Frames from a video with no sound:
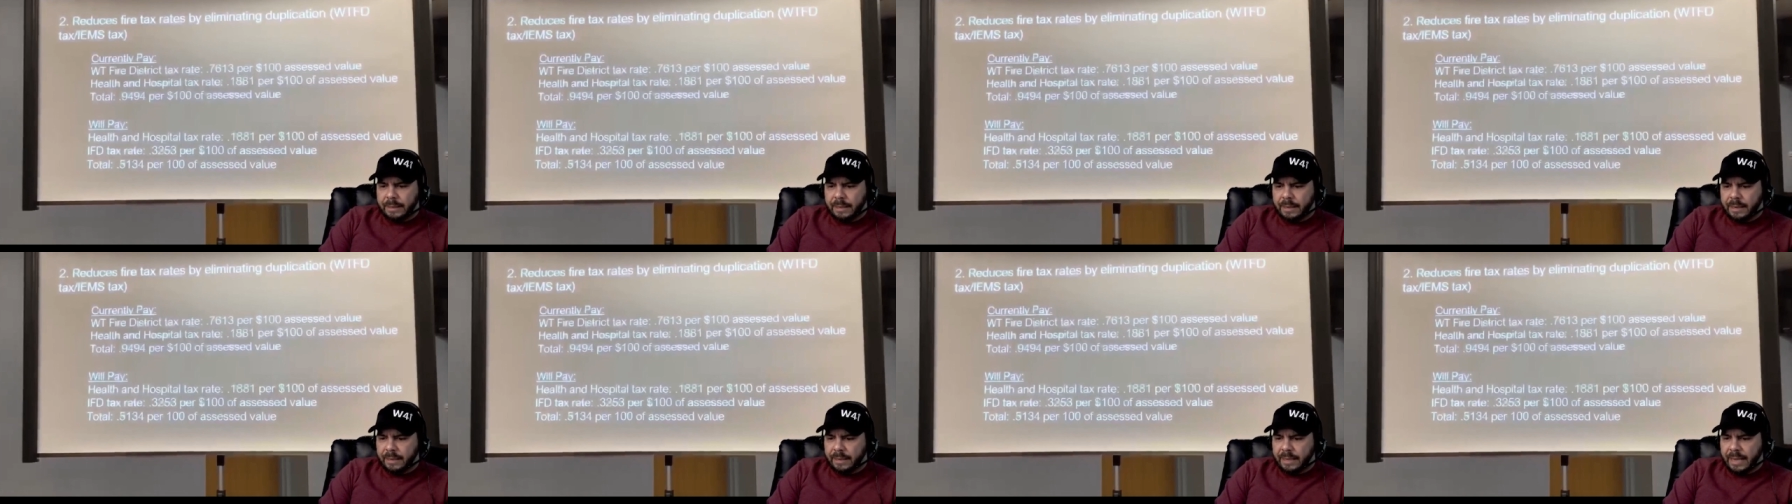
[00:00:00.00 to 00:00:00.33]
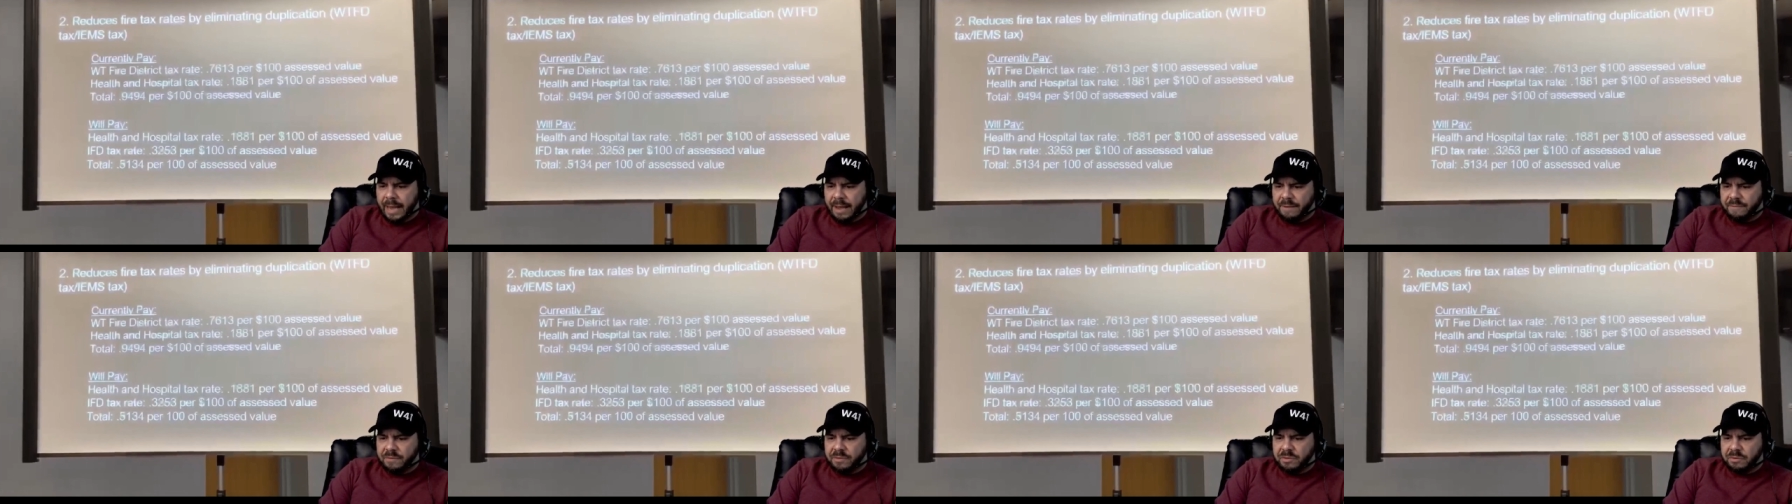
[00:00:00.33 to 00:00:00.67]
is
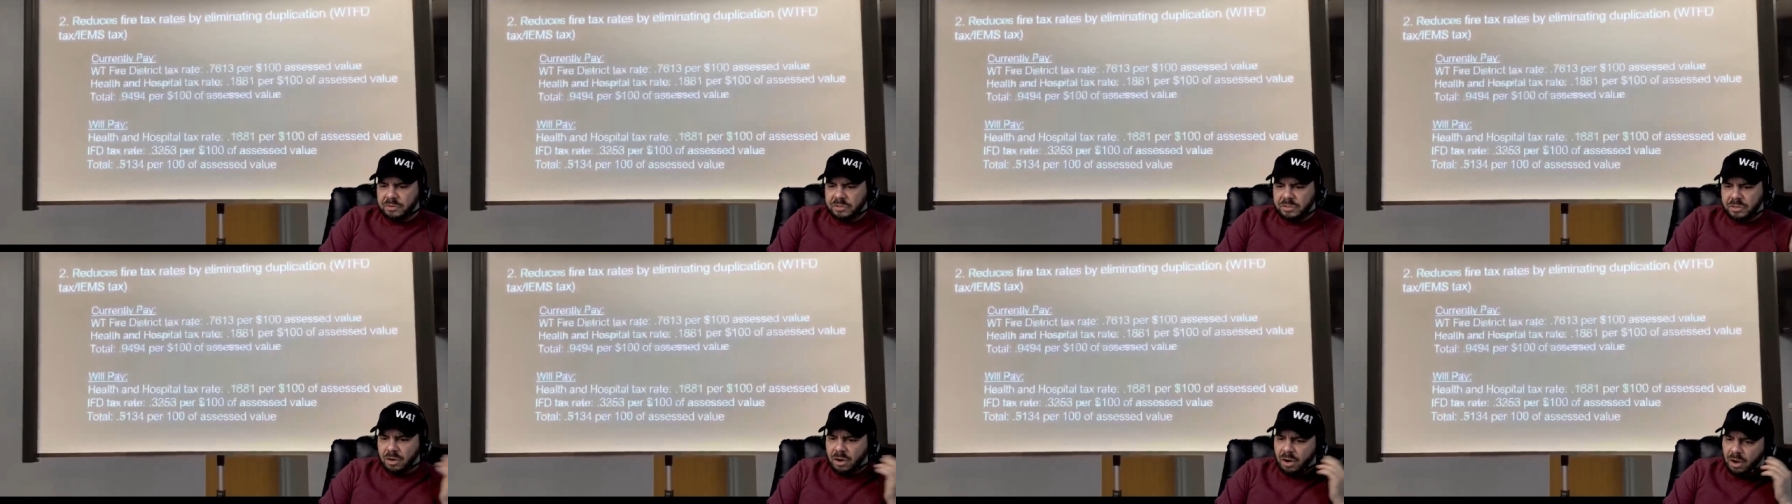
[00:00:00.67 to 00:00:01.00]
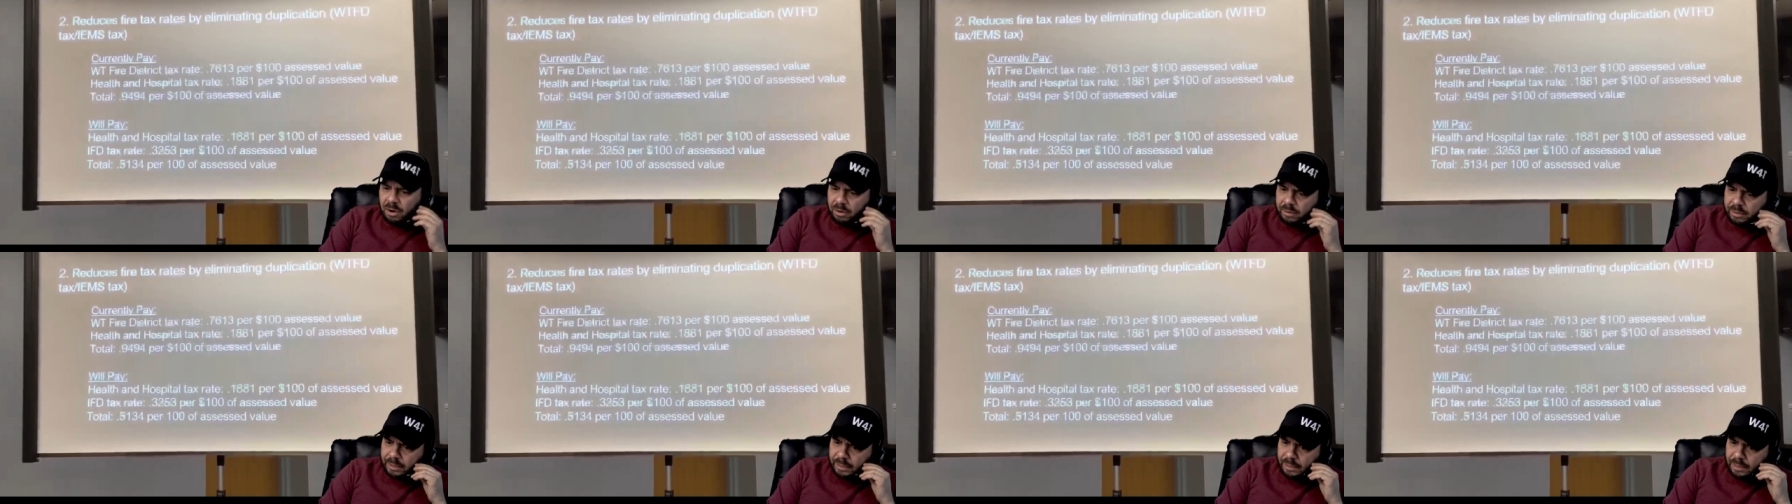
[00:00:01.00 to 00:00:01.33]
having their
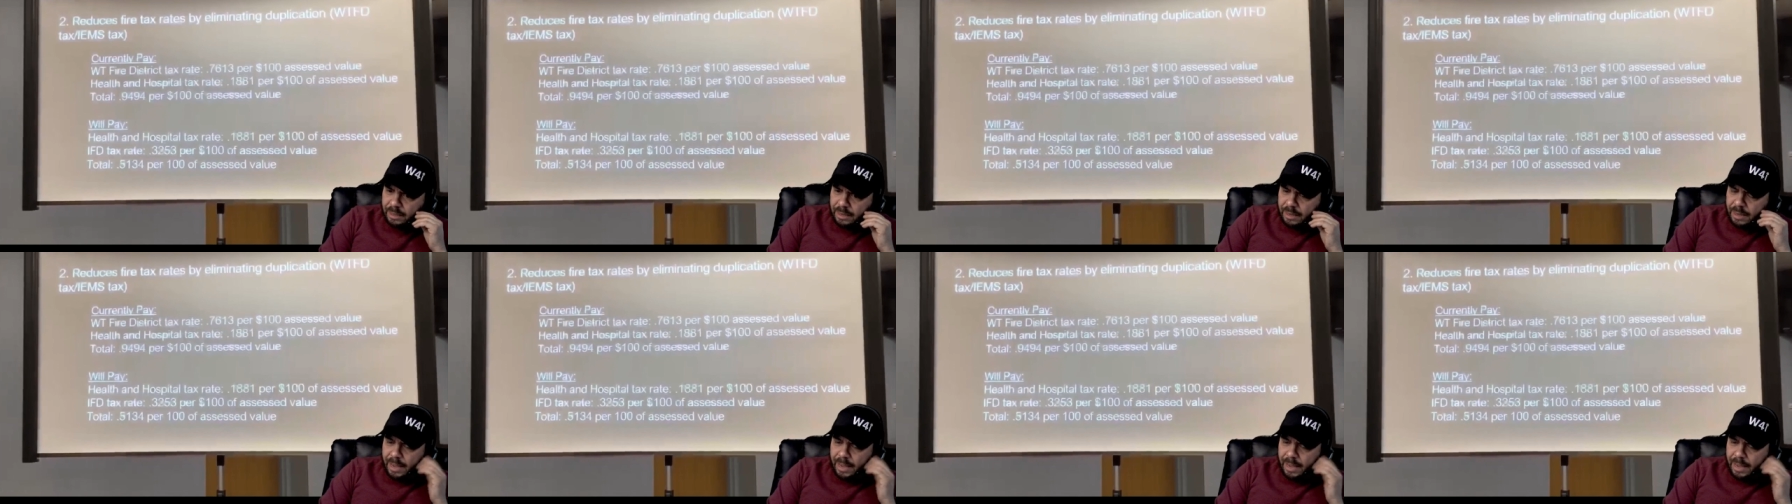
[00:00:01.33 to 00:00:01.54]
talks.